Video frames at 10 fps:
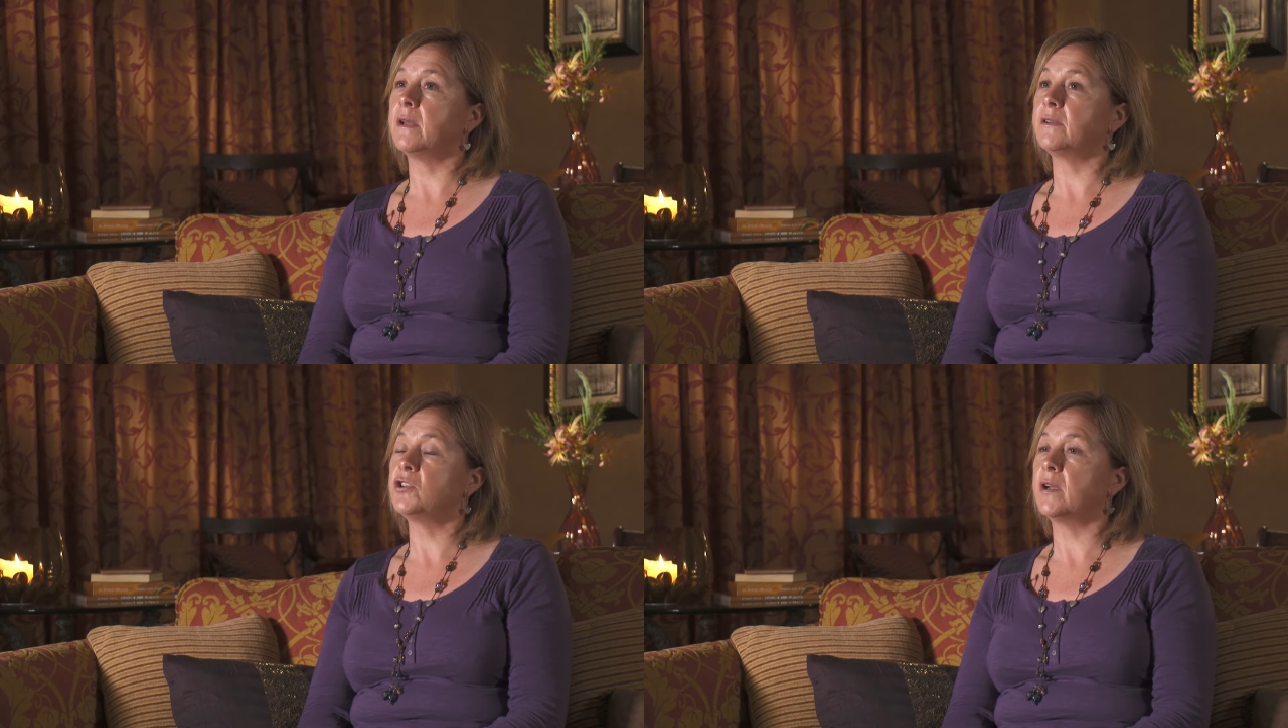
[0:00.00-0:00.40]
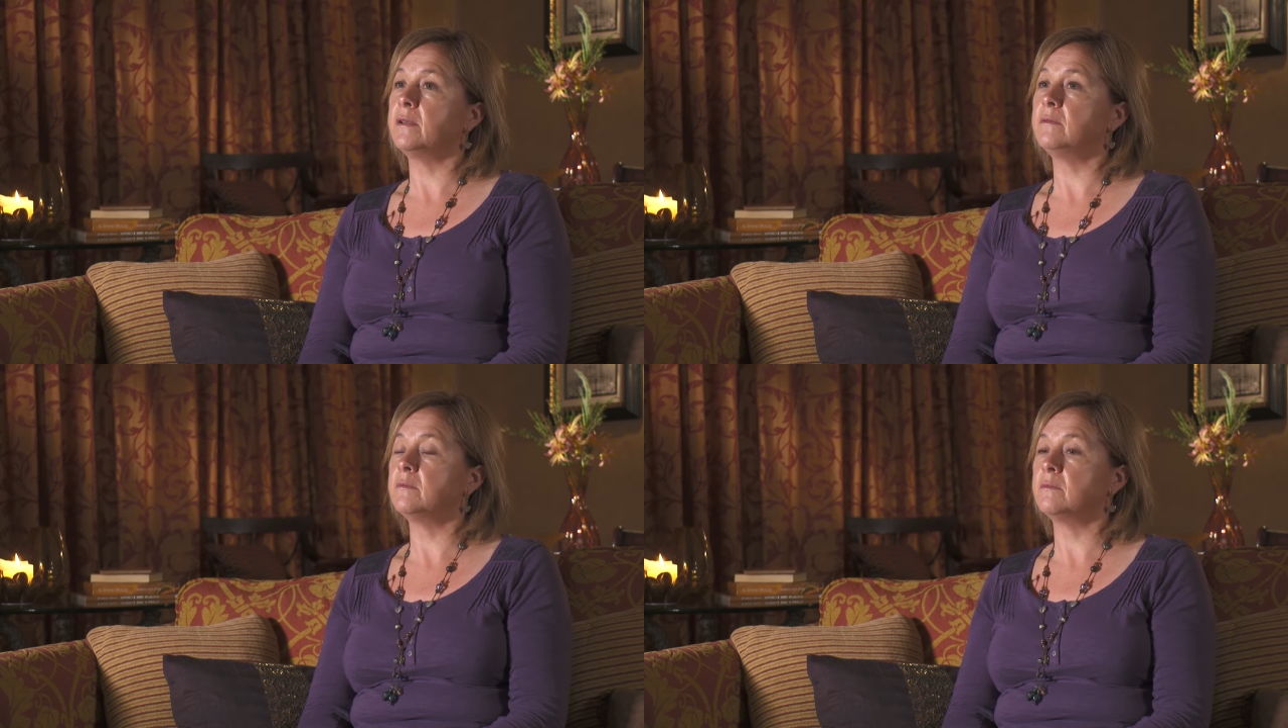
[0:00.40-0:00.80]
I try
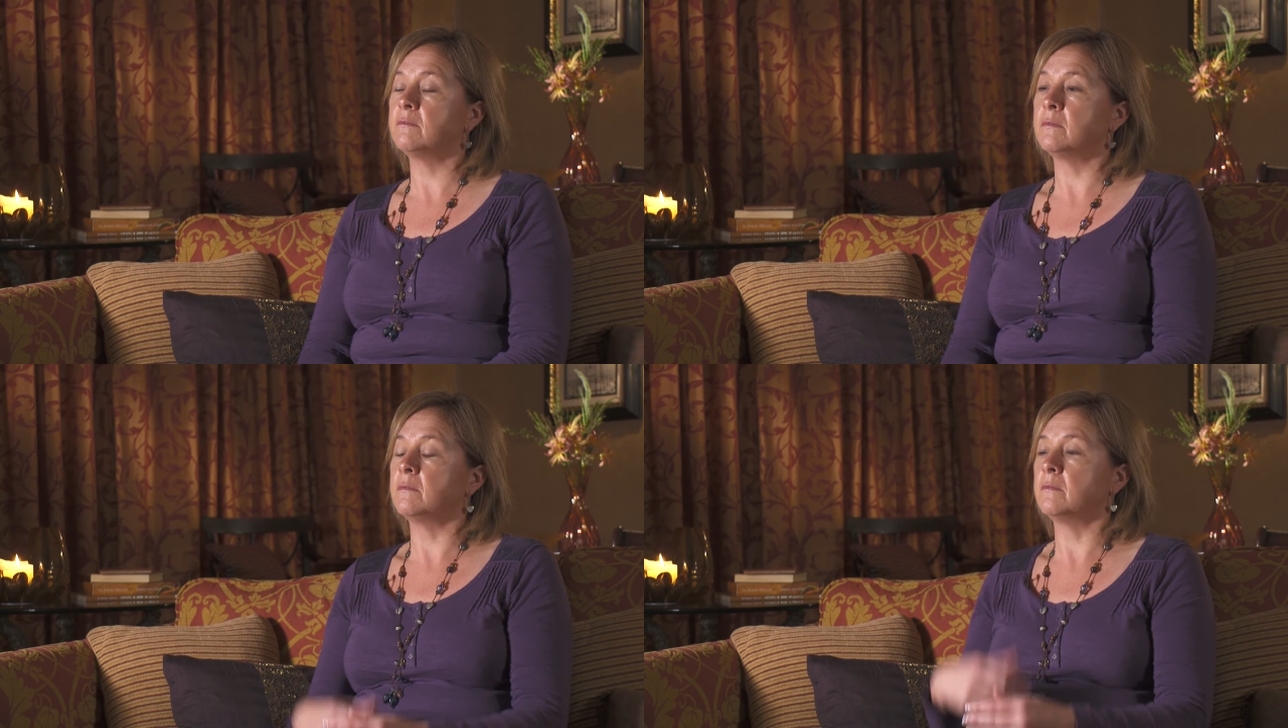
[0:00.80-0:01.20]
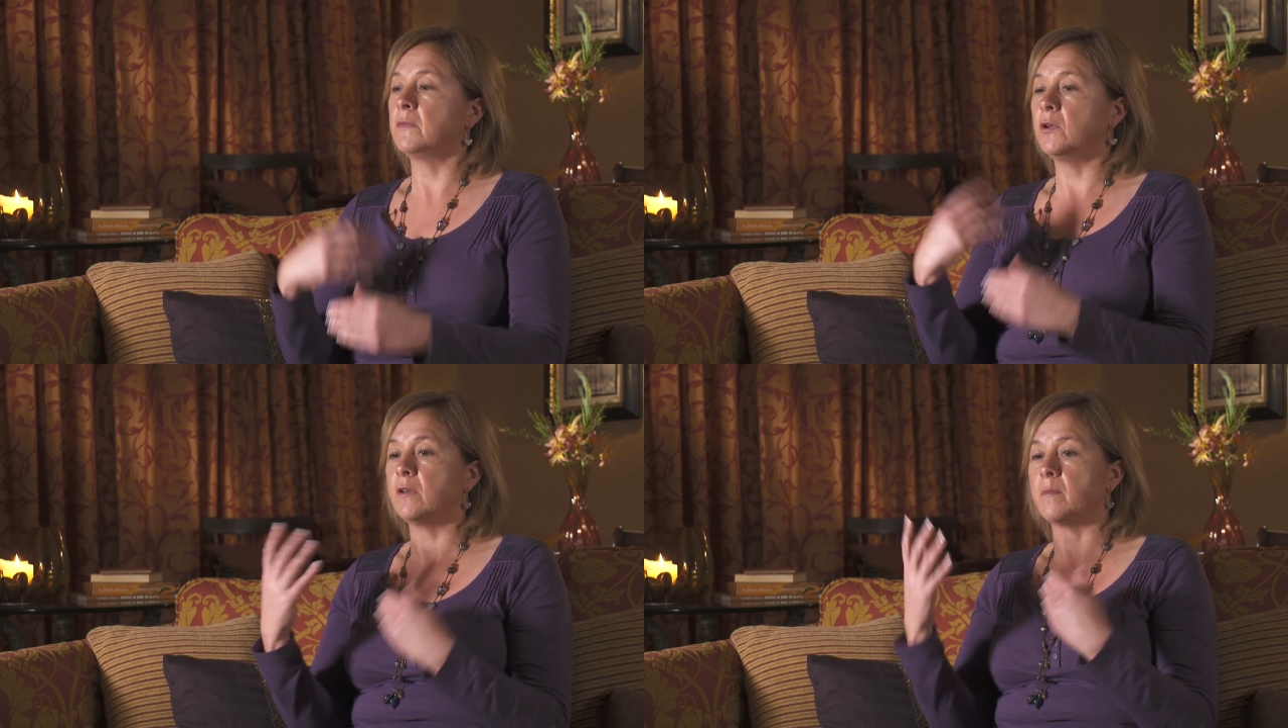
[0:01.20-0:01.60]
and
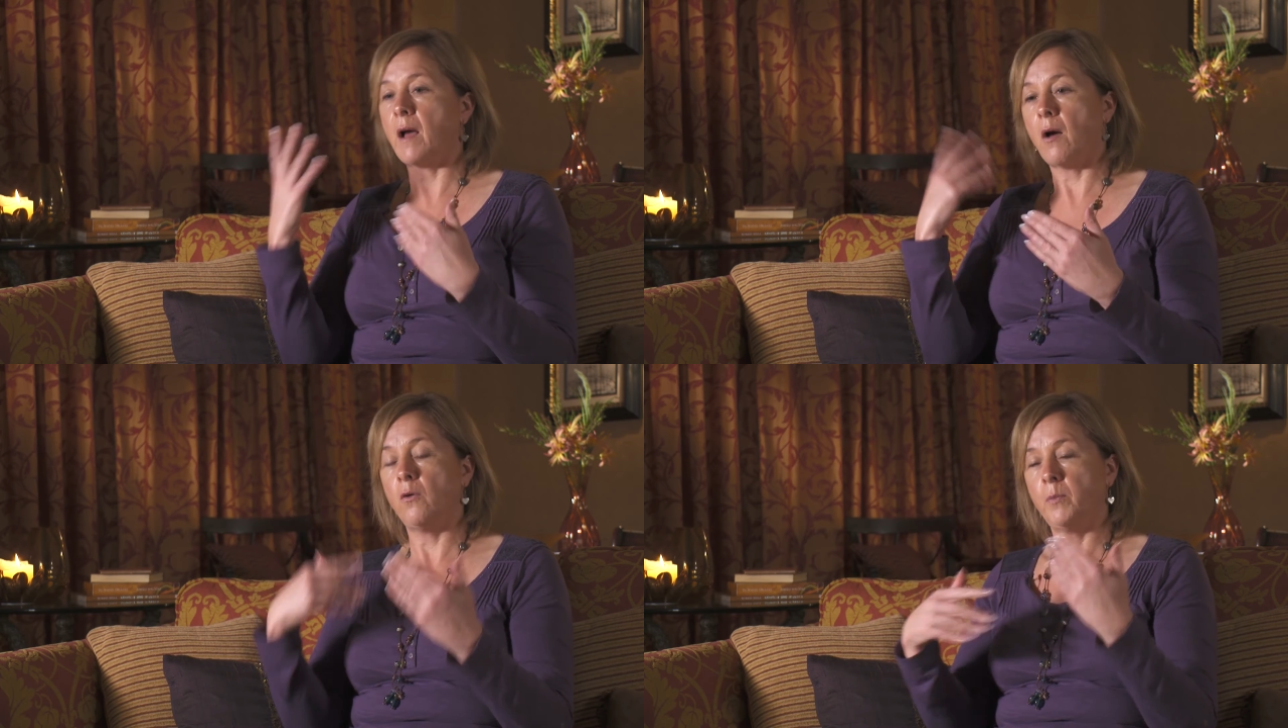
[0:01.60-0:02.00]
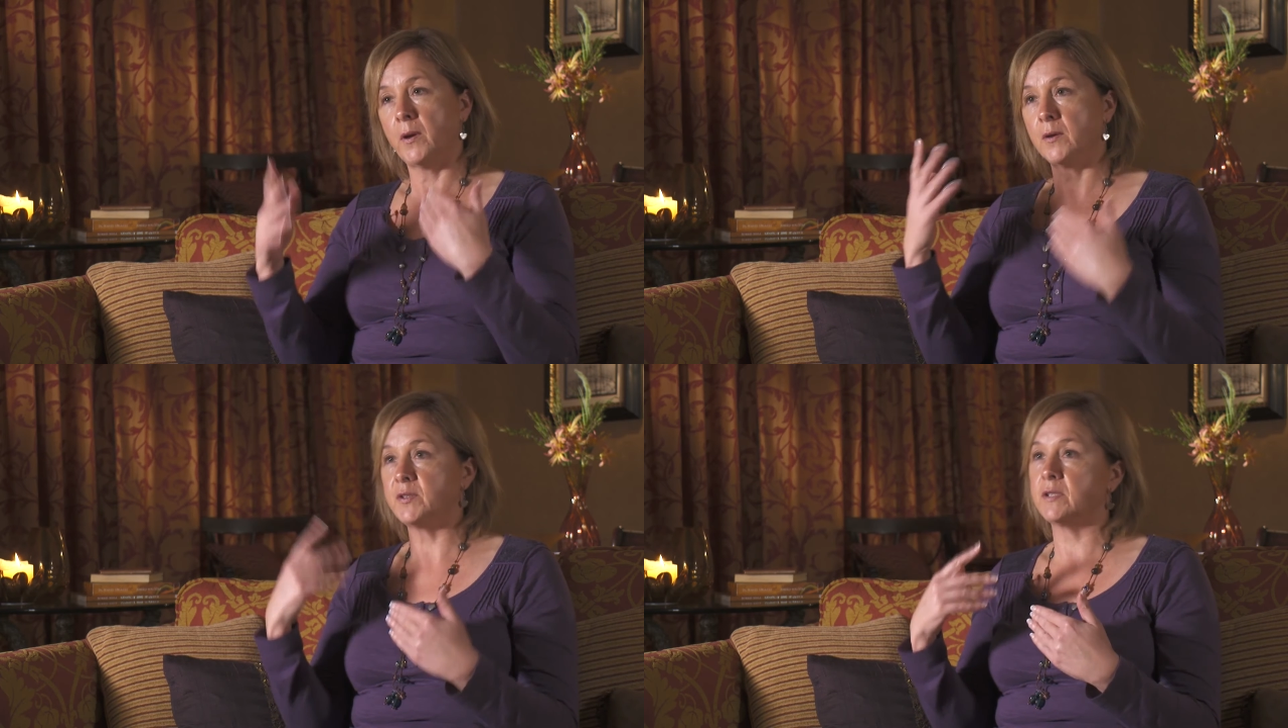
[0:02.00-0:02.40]
look at my whole
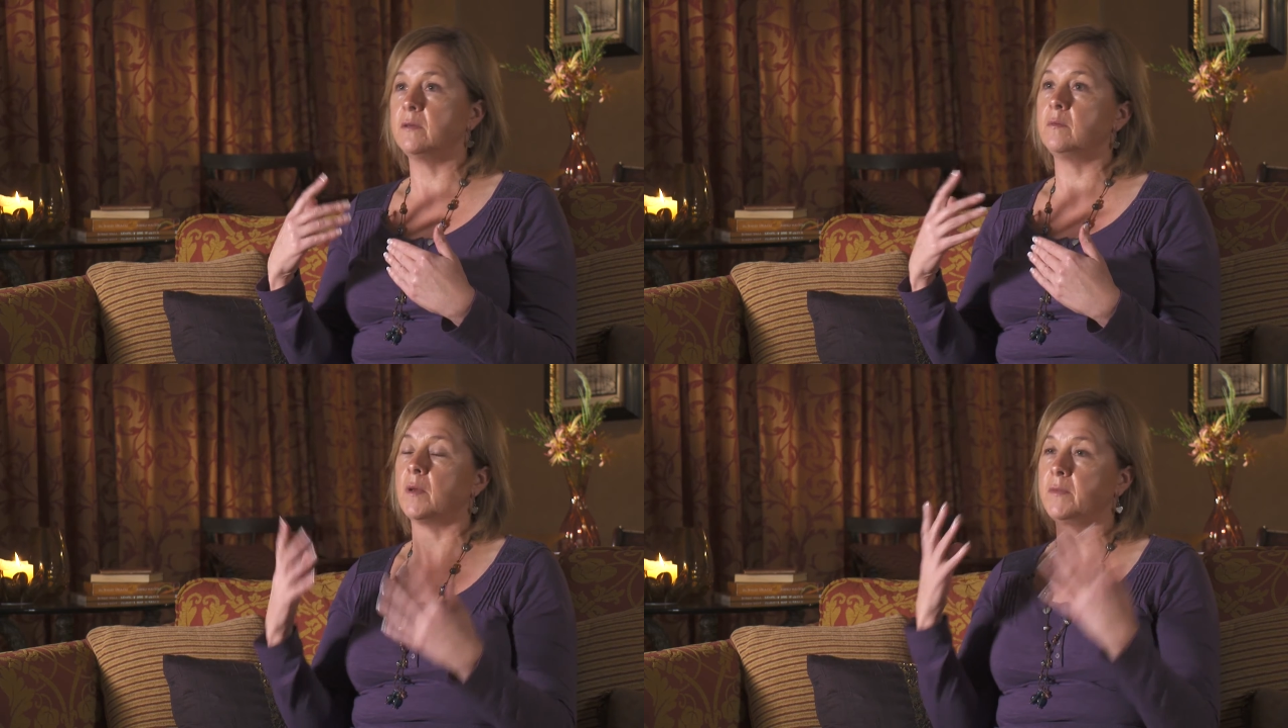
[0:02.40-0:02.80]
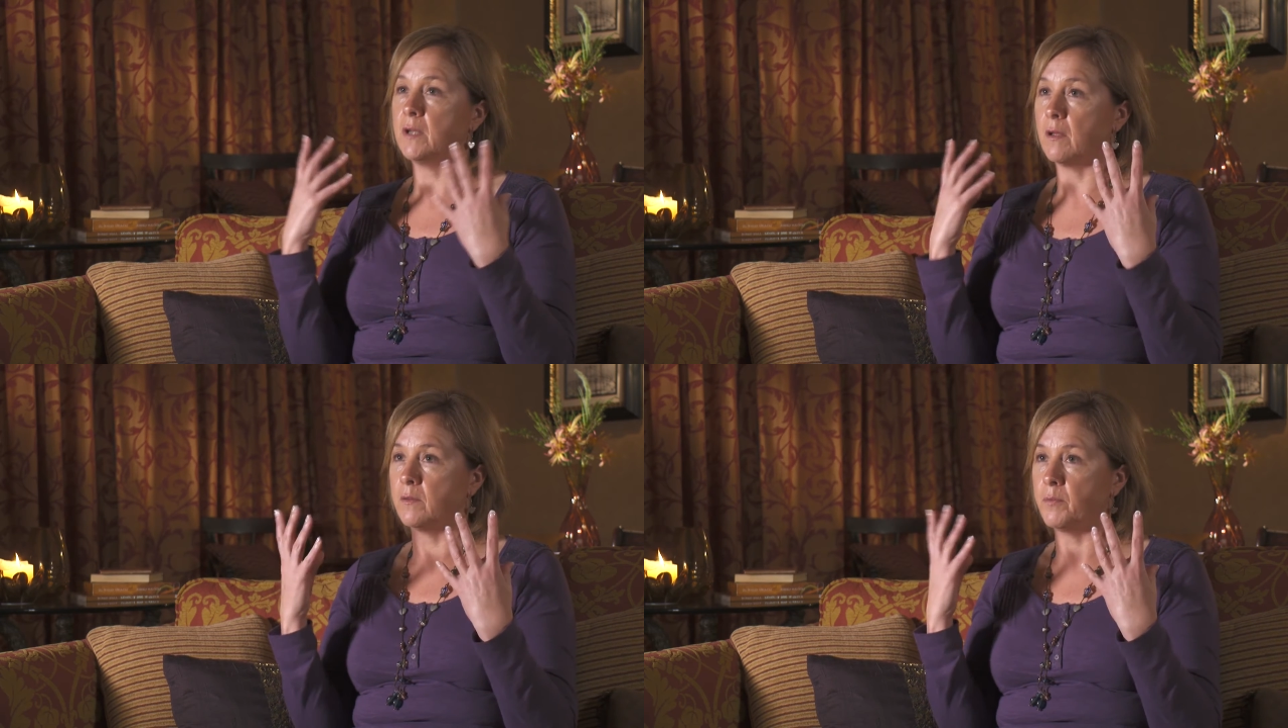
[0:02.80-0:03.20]
person, you
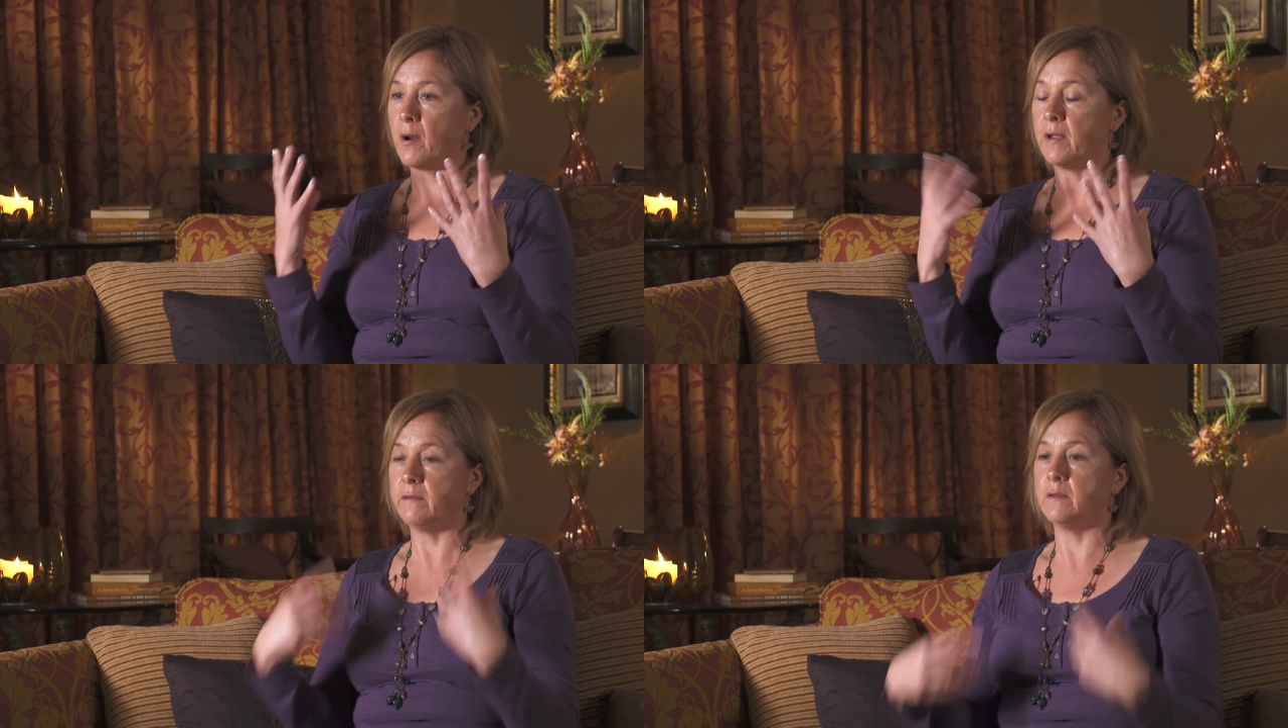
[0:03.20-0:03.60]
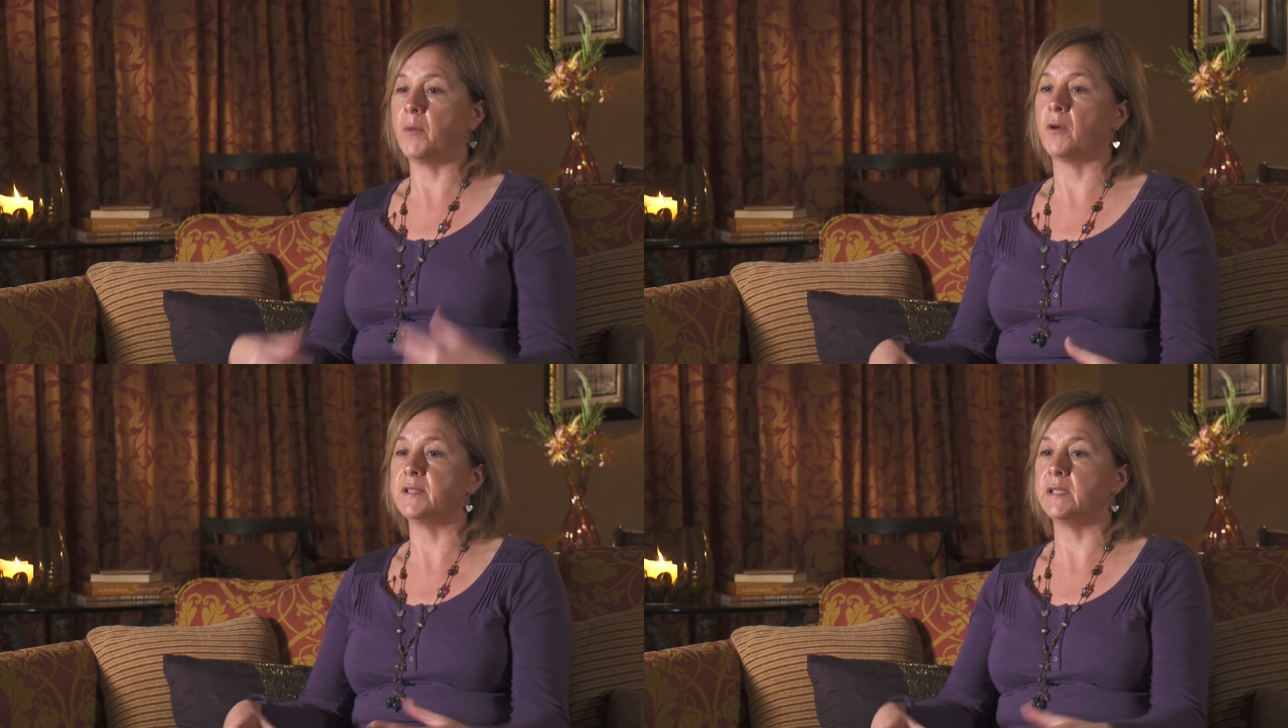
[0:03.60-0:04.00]
know, the brain, the
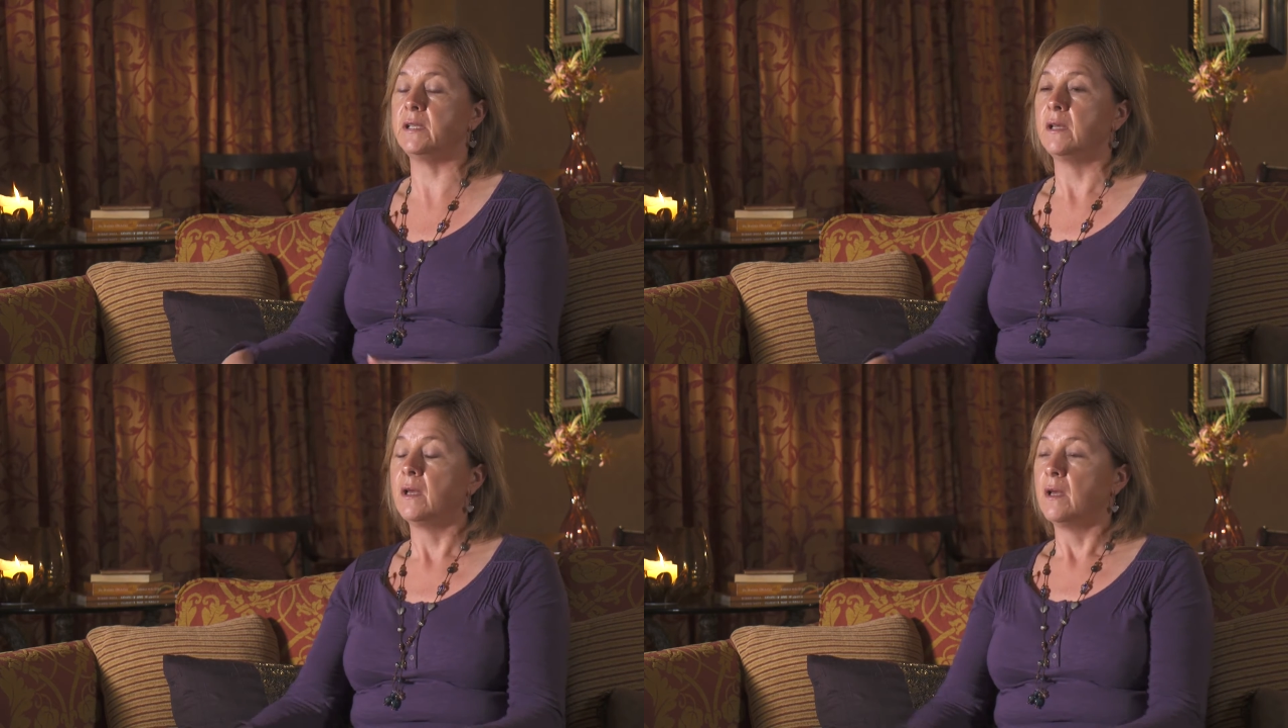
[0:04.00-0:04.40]
body,